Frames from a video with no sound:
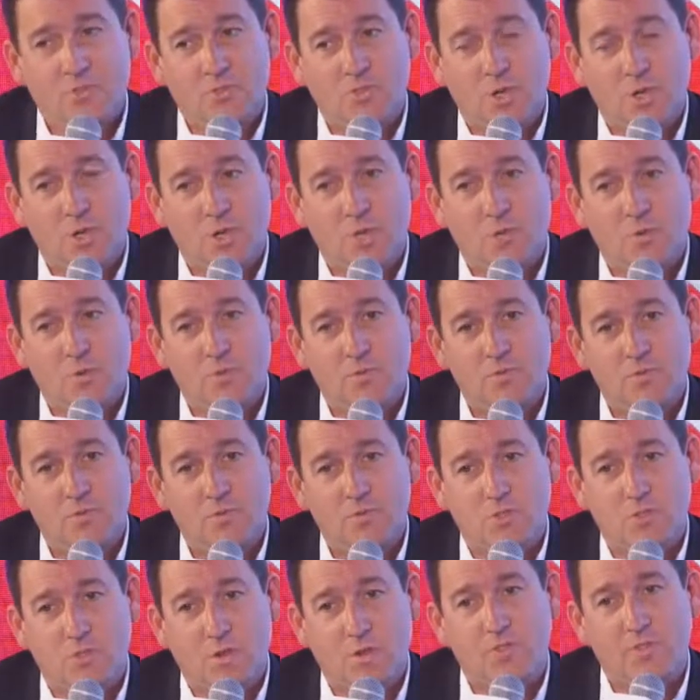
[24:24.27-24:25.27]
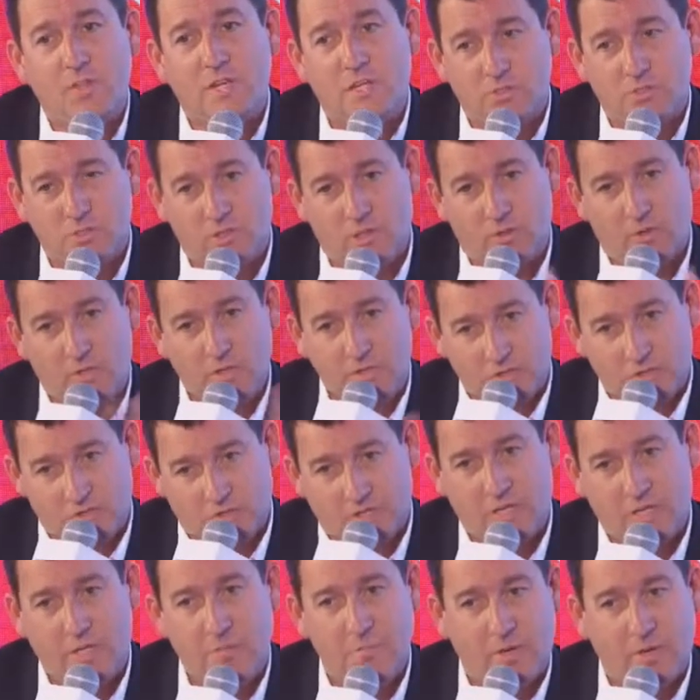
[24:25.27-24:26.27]
Uh, so, so I think it's
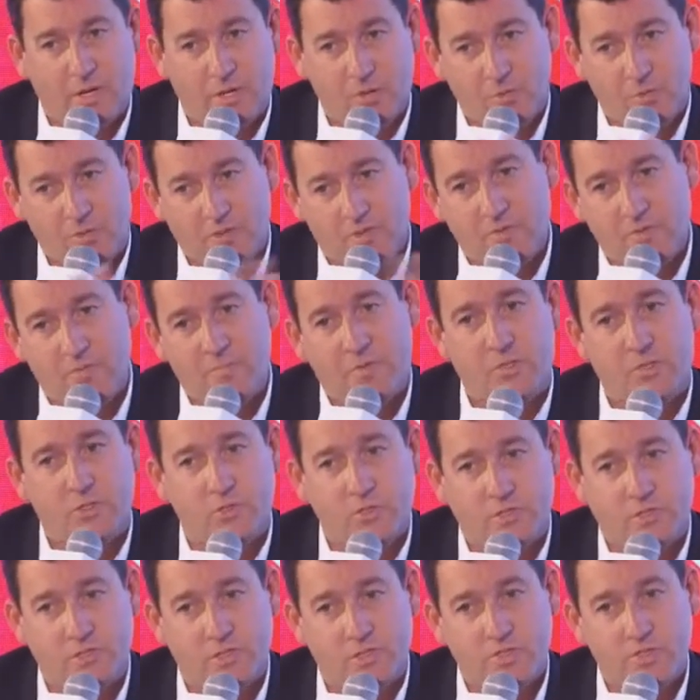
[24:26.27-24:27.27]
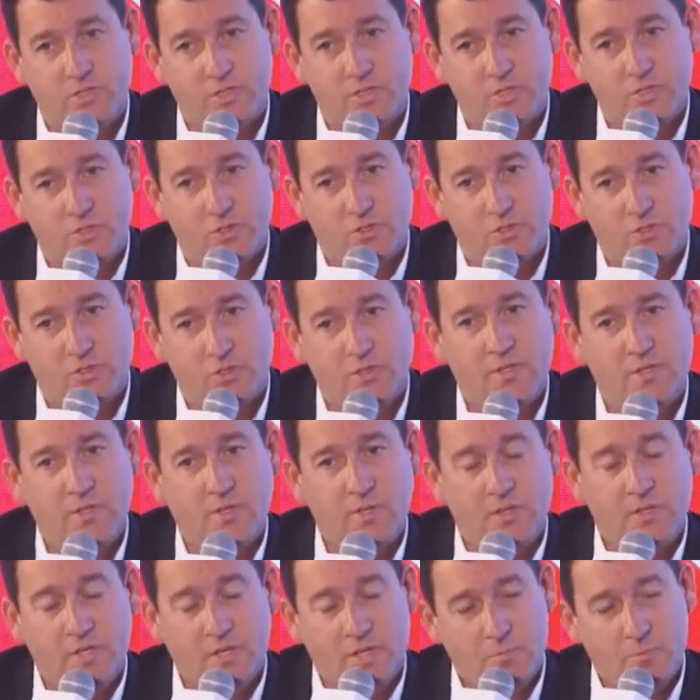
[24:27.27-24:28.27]
not only just getting better within the metrics in
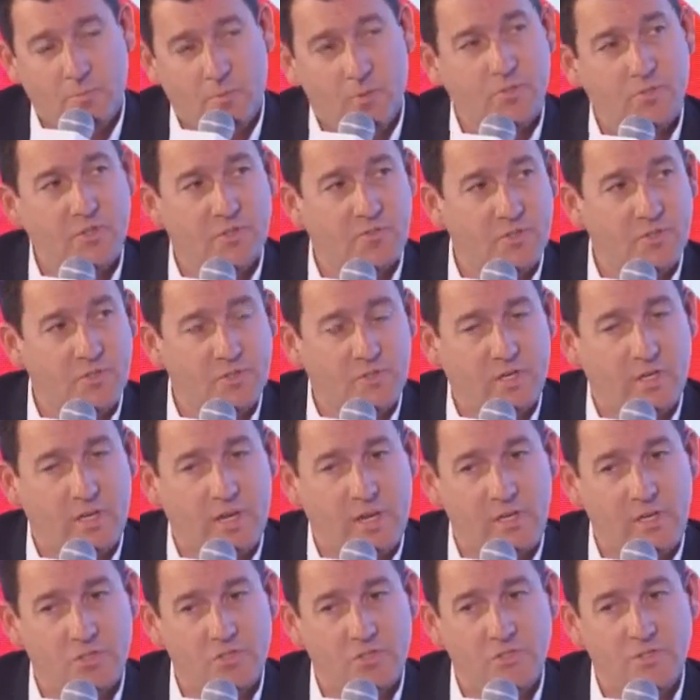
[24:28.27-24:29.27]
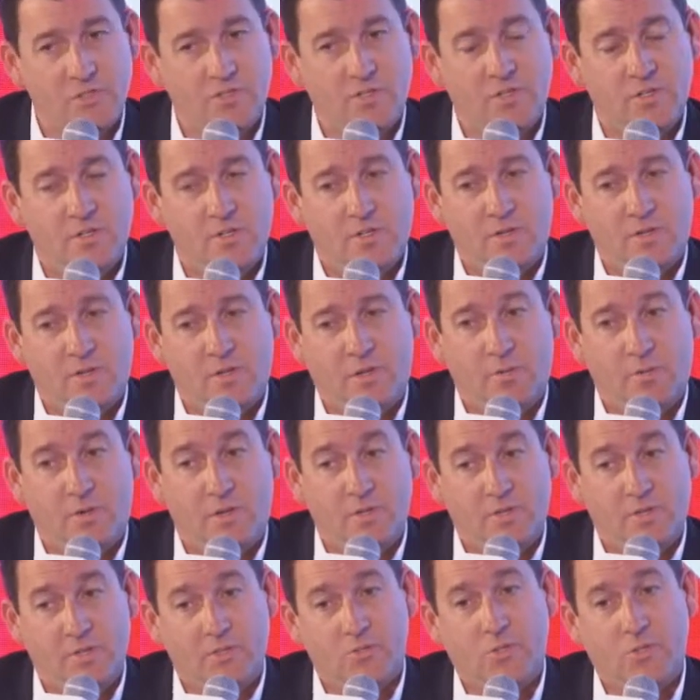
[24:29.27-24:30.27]
digital and more sophistication
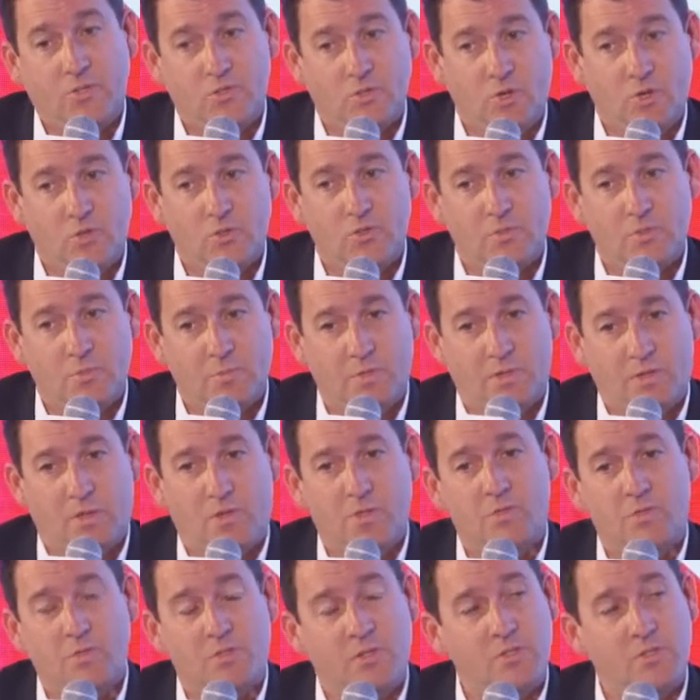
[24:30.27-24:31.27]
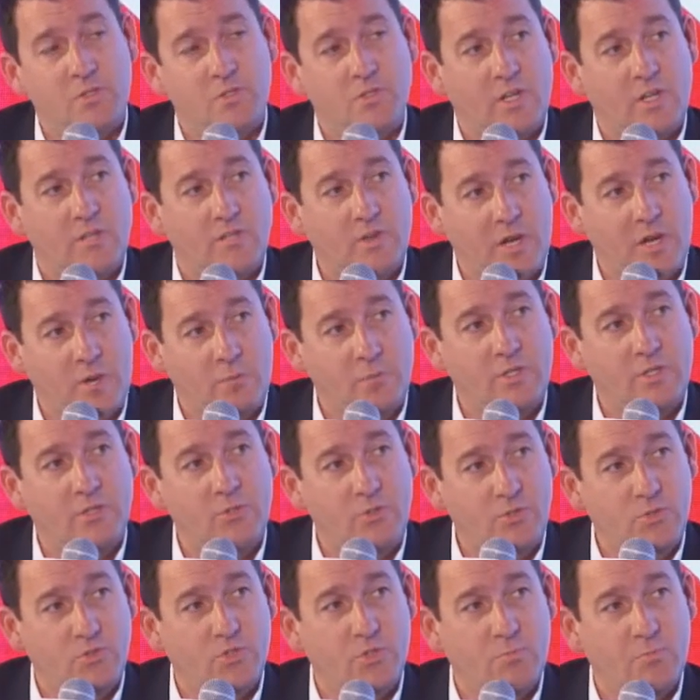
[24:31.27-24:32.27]
around things like social, but also an understanding of
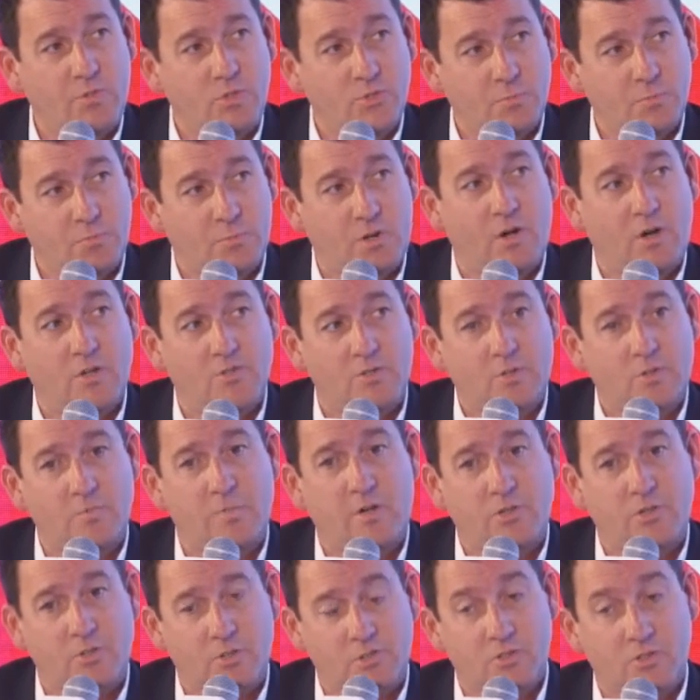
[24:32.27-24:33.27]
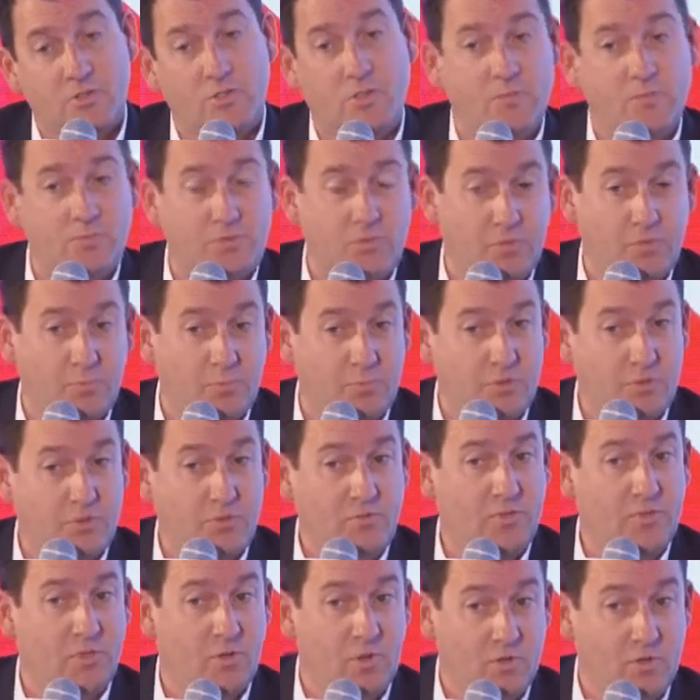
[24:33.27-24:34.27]
how we can use some of those proxy metrics to,
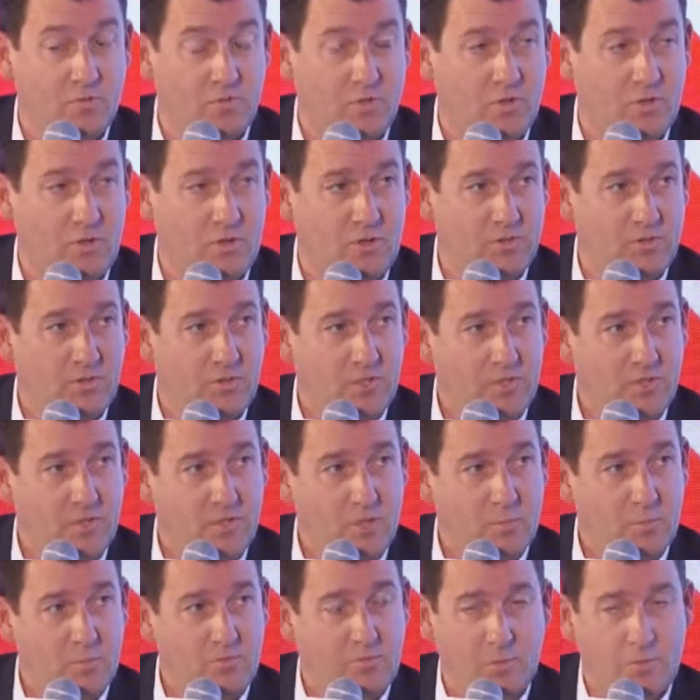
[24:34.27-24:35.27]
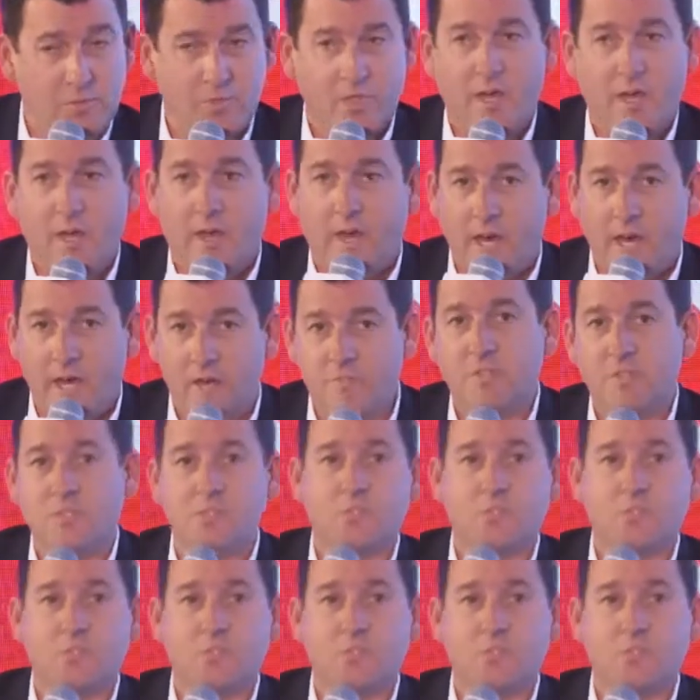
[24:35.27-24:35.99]
to improve your overall performance.